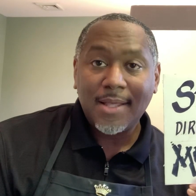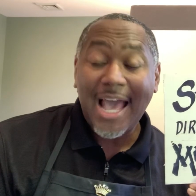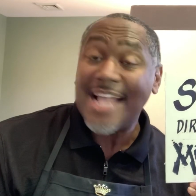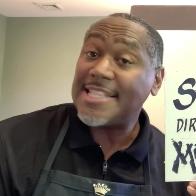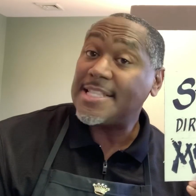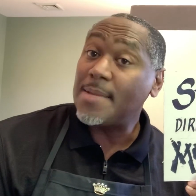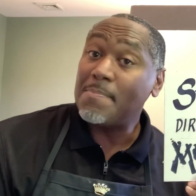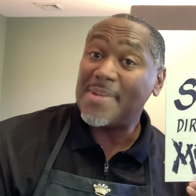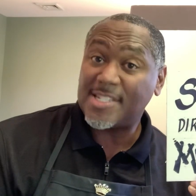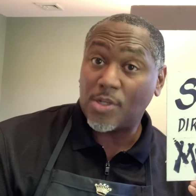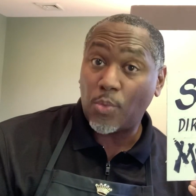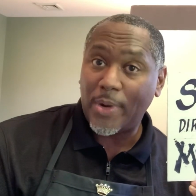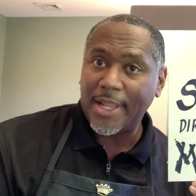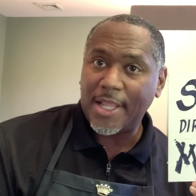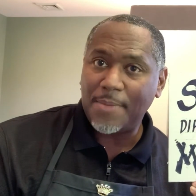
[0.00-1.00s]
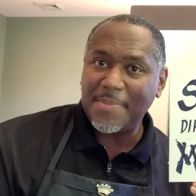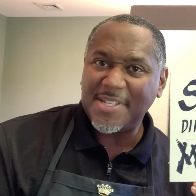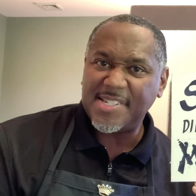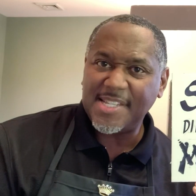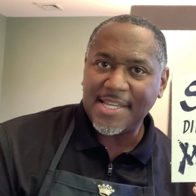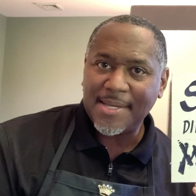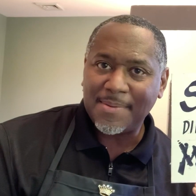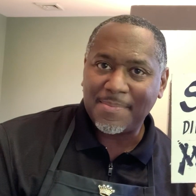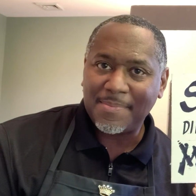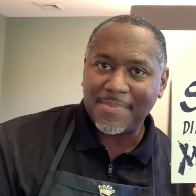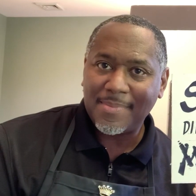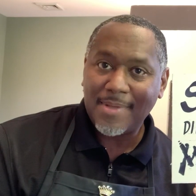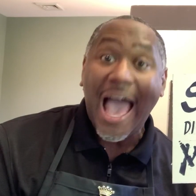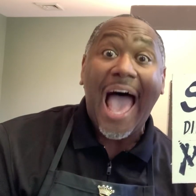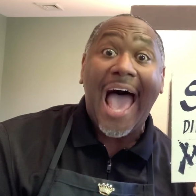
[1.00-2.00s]
at the Muscarelle Museum
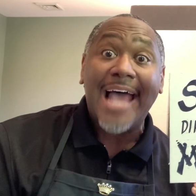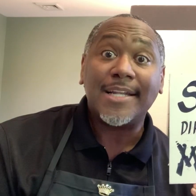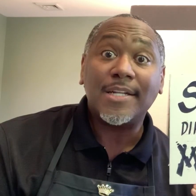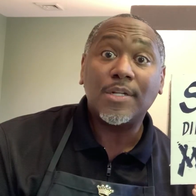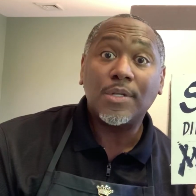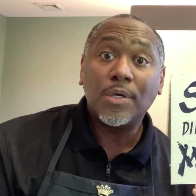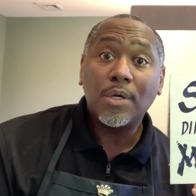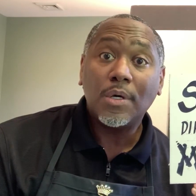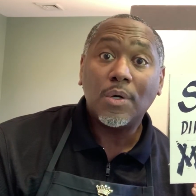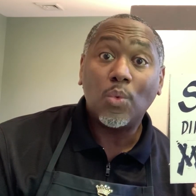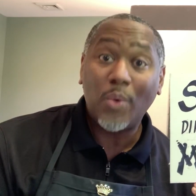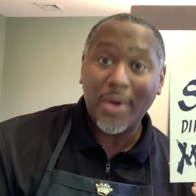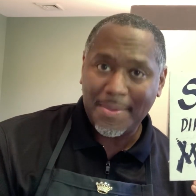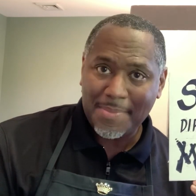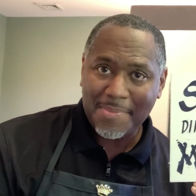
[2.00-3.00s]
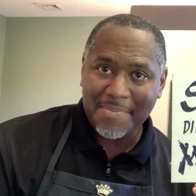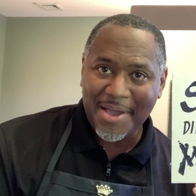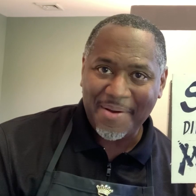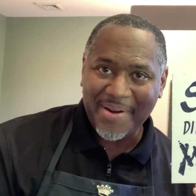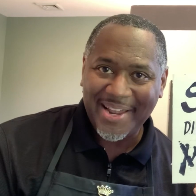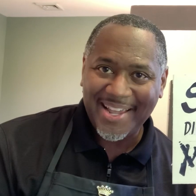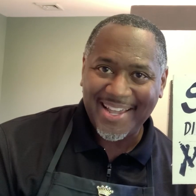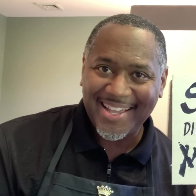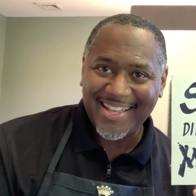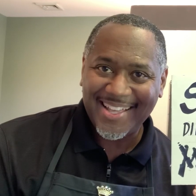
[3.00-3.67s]
at William & Mary.